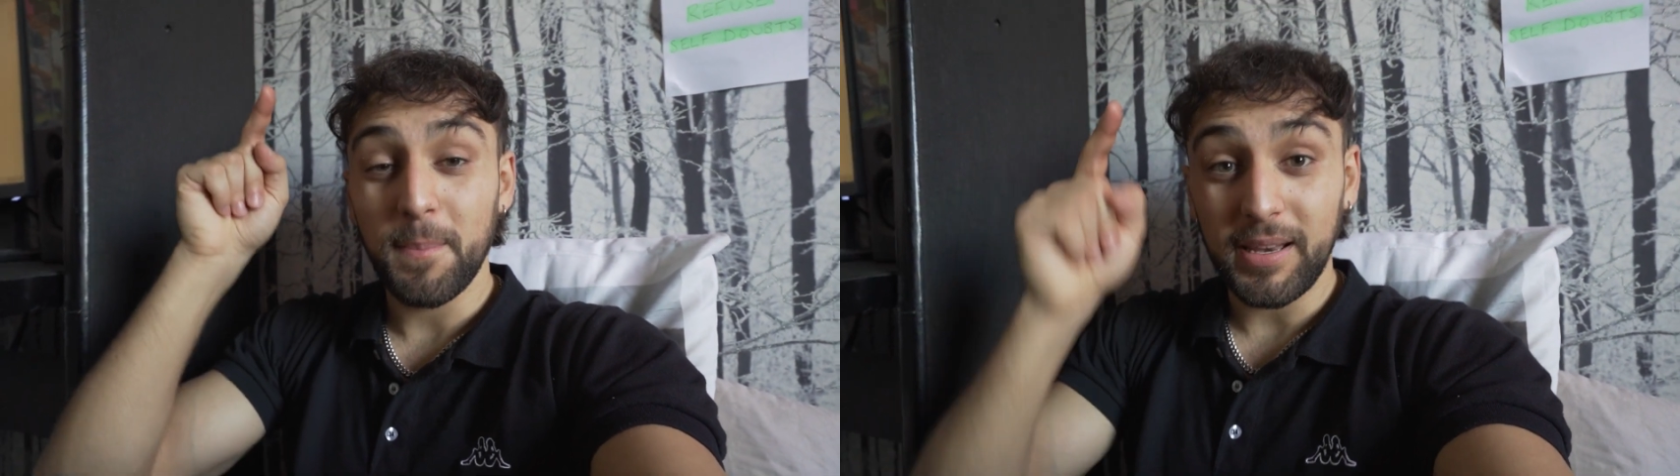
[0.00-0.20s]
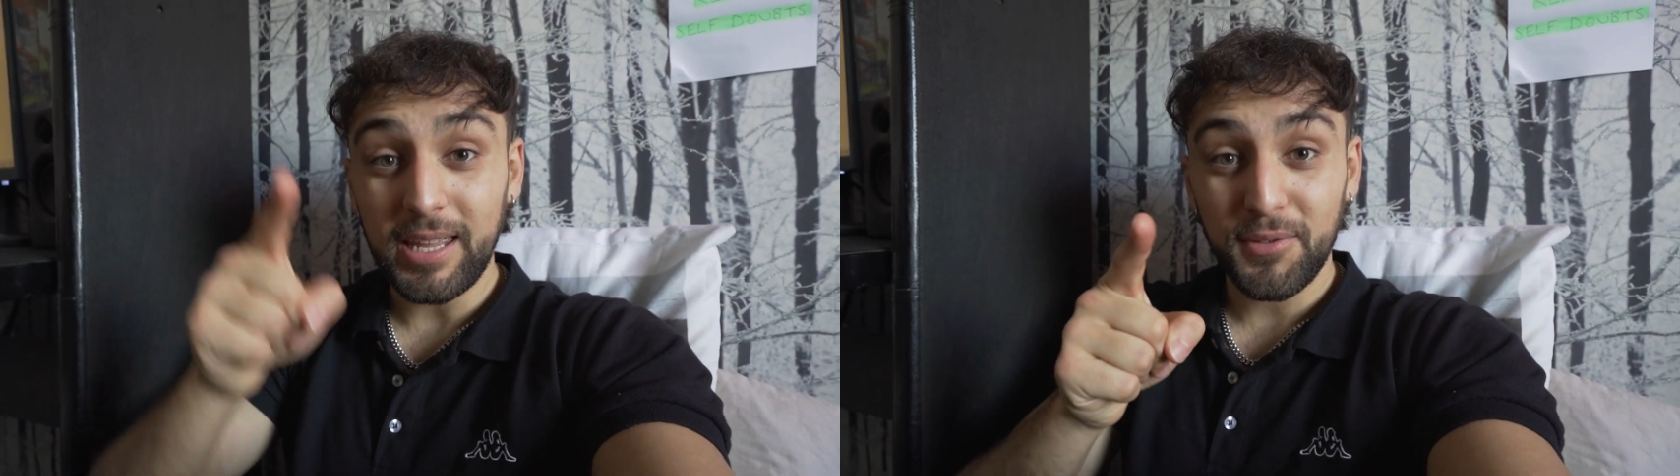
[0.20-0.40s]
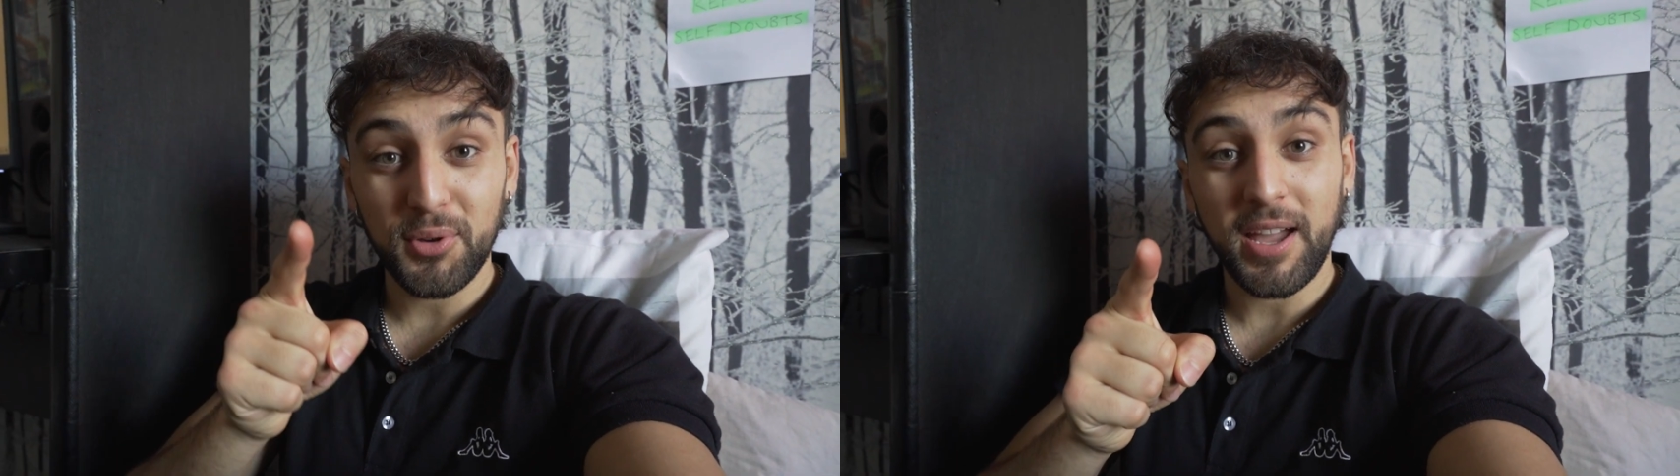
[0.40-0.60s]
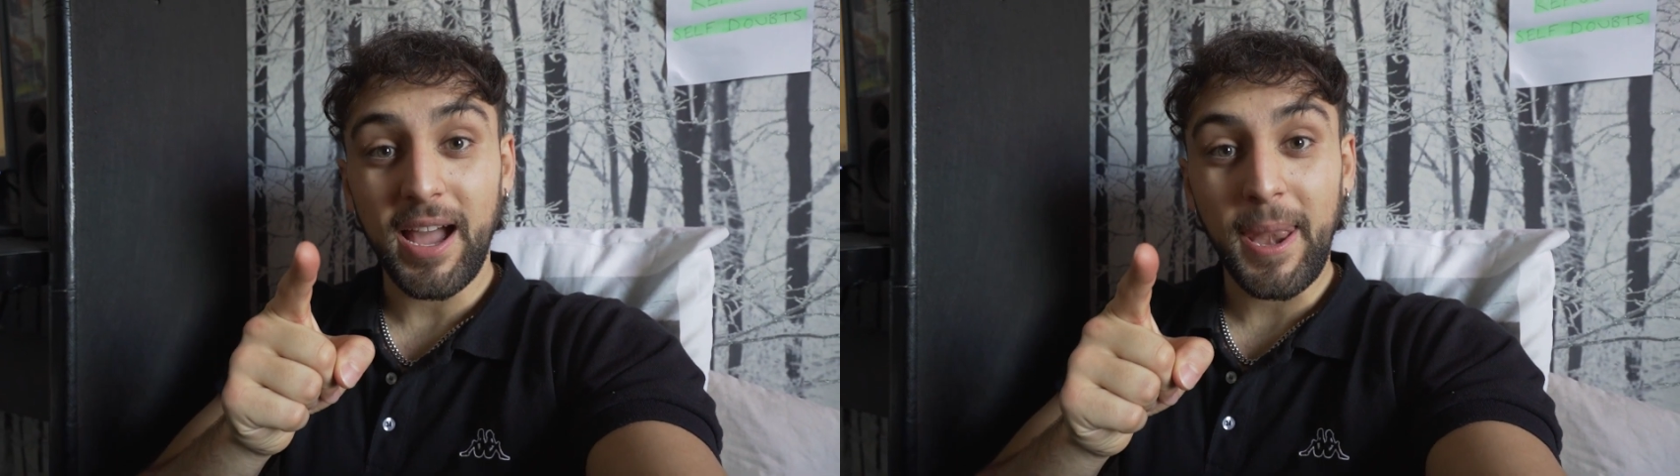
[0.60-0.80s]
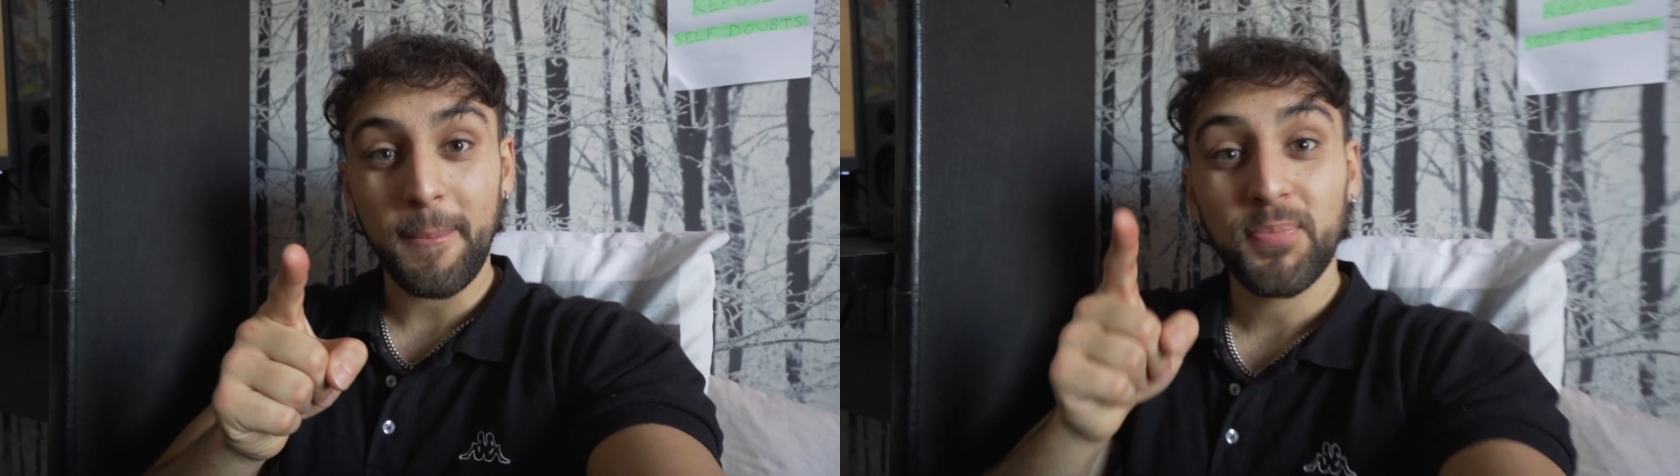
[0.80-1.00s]
Believe you
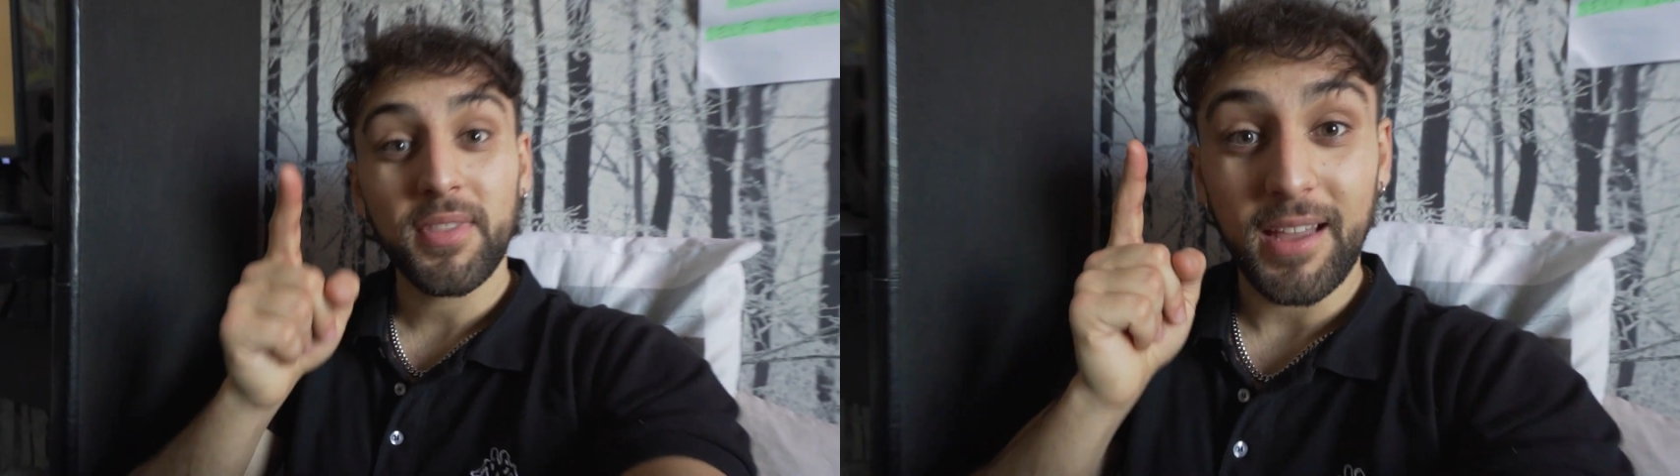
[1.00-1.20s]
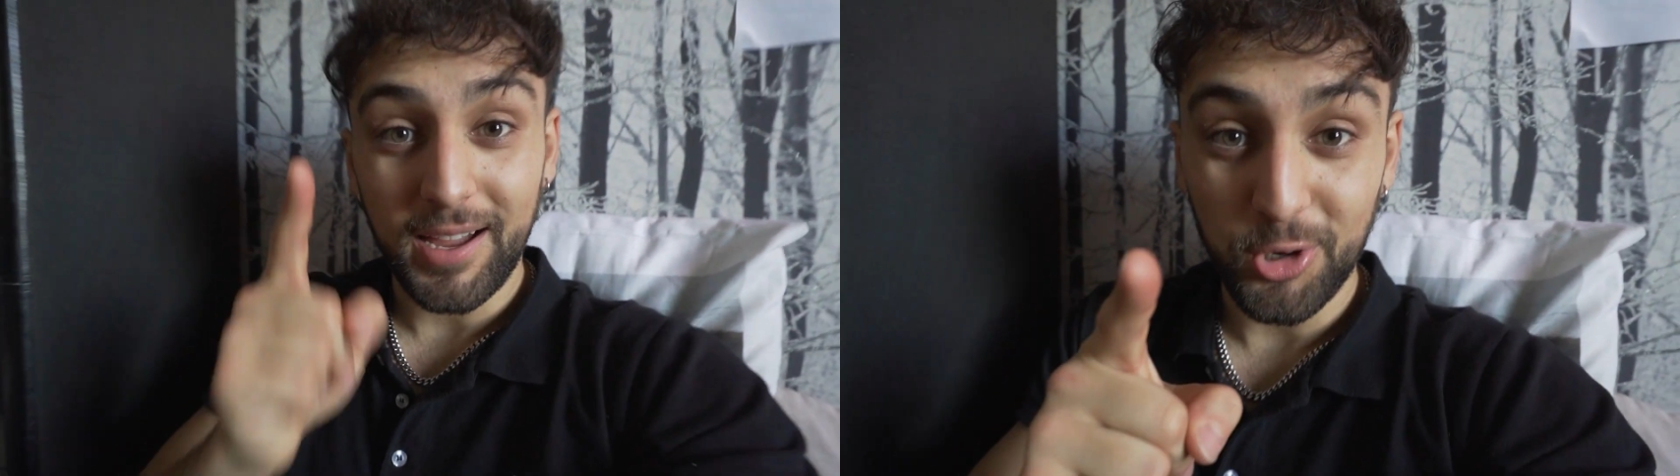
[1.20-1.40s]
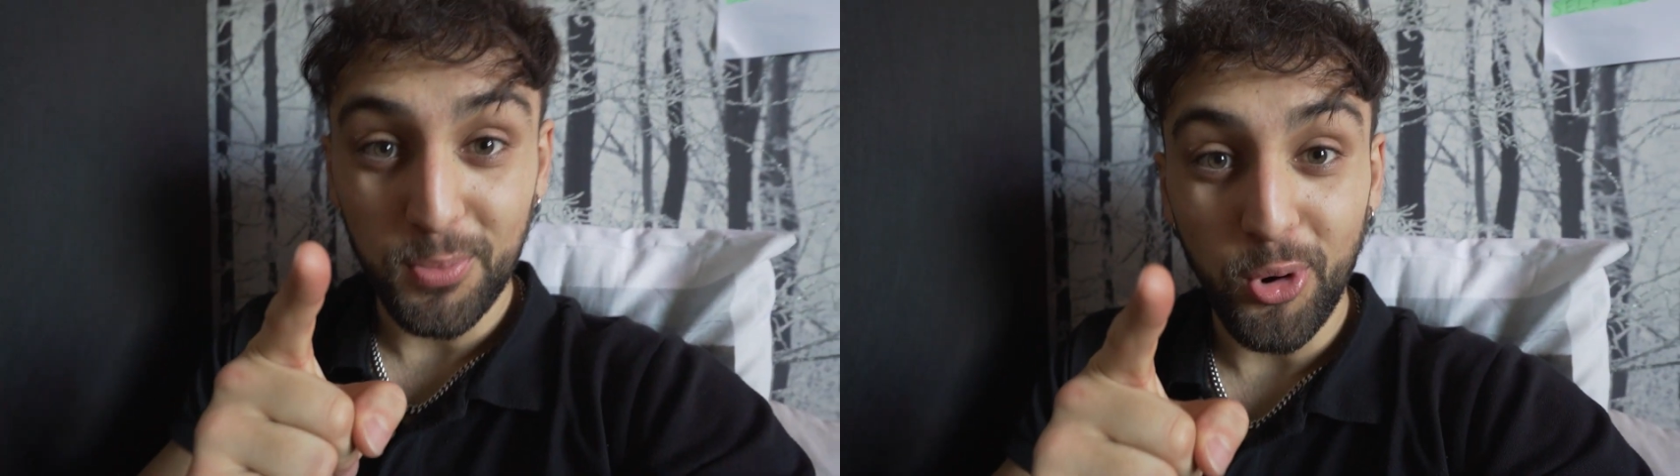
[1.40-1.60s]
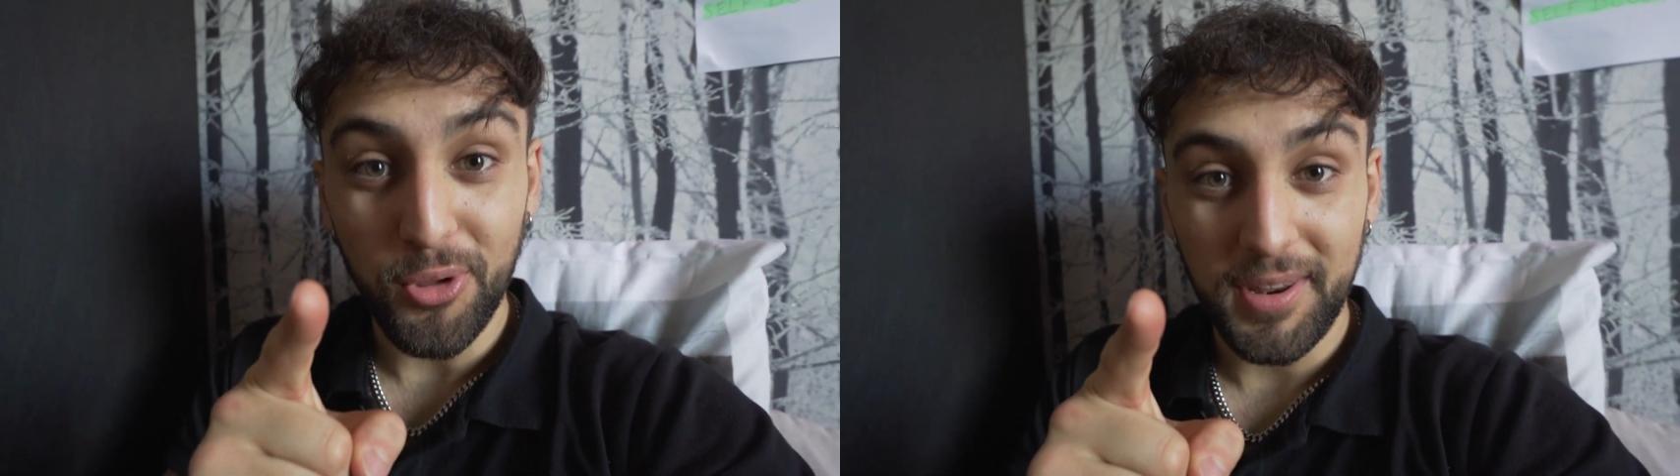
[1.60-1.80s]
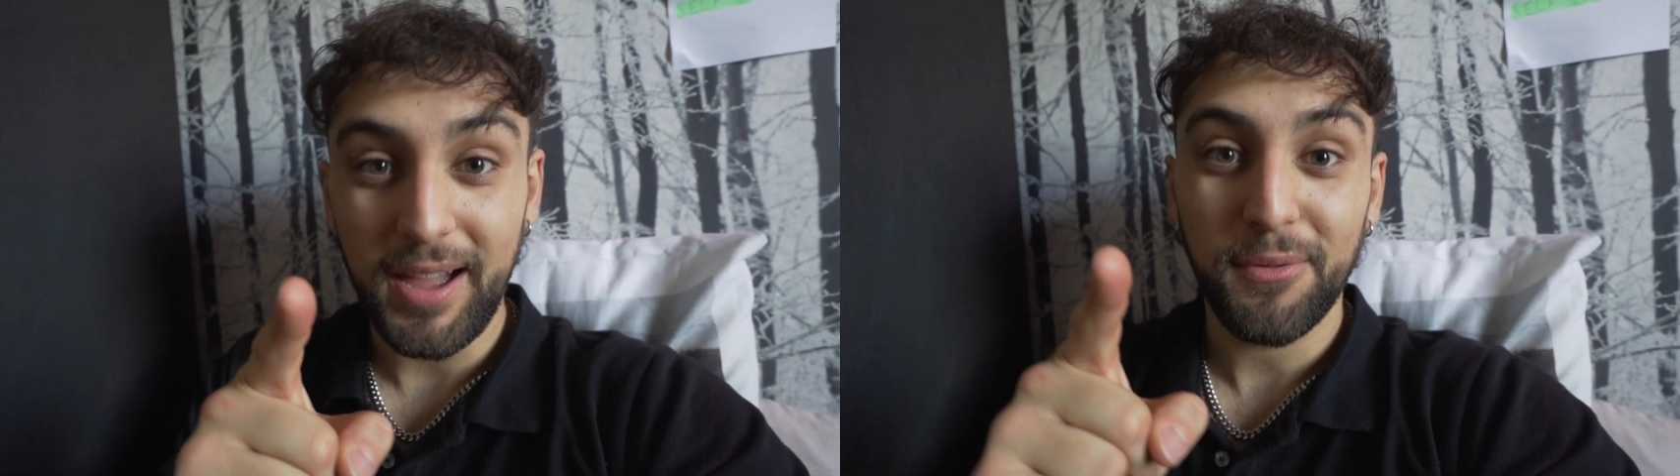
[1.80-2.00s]
can, and you're
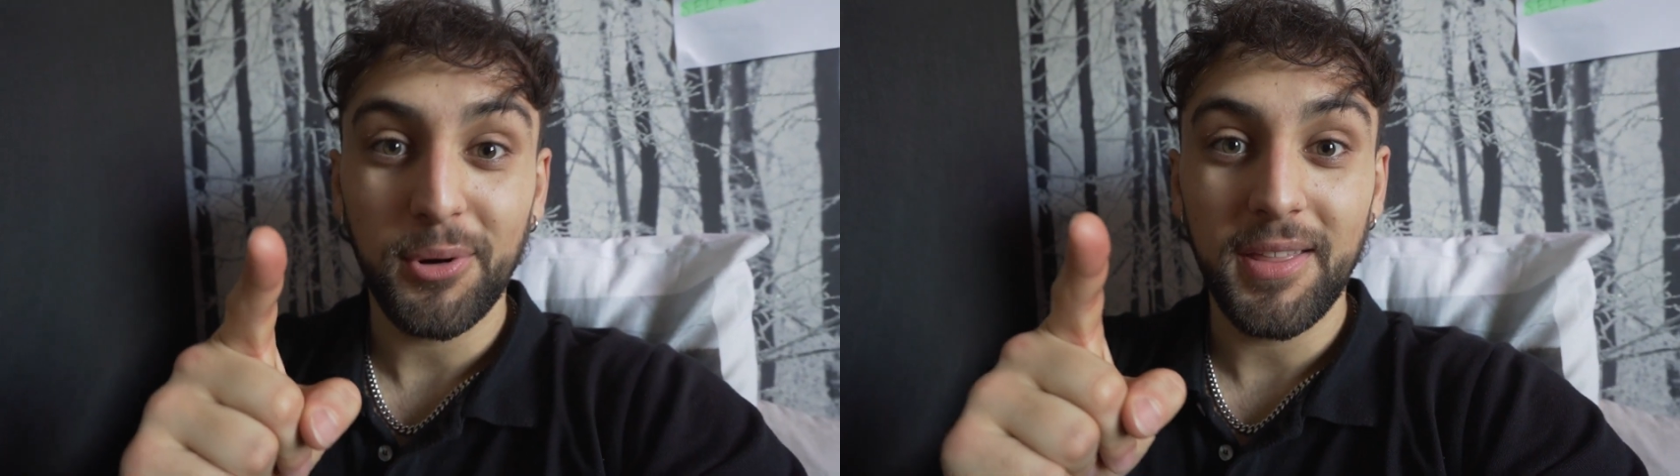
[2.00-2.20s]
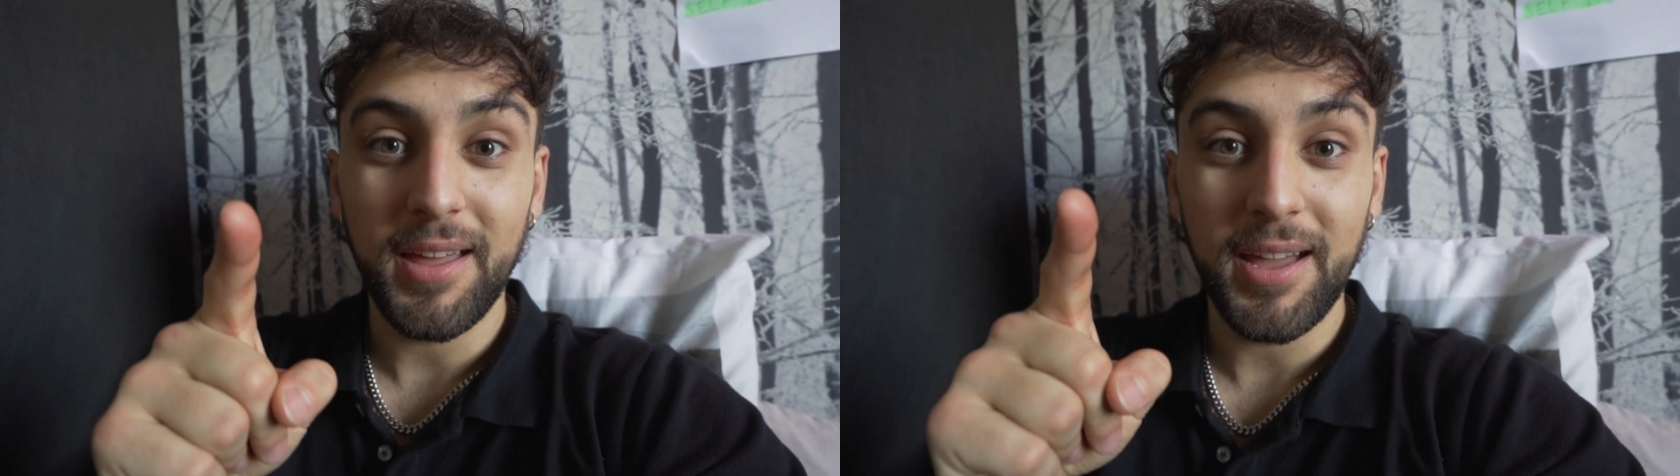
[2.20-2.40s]
more than halfway